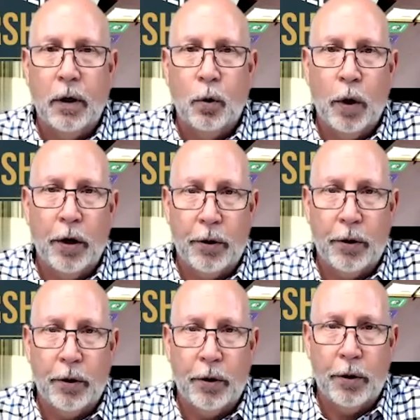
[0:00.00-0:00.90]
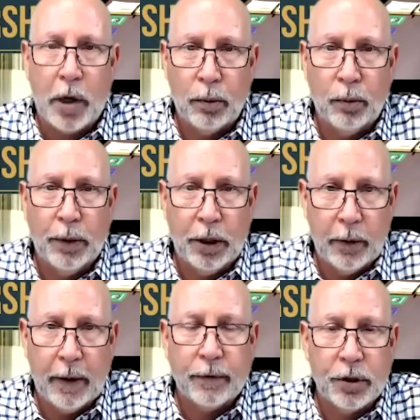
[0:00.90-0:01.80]
where there isn't a problem that
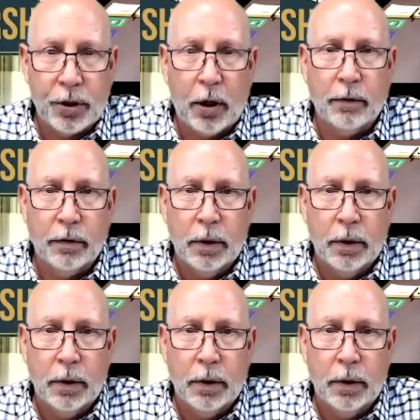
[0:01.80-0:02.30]
you have to solve.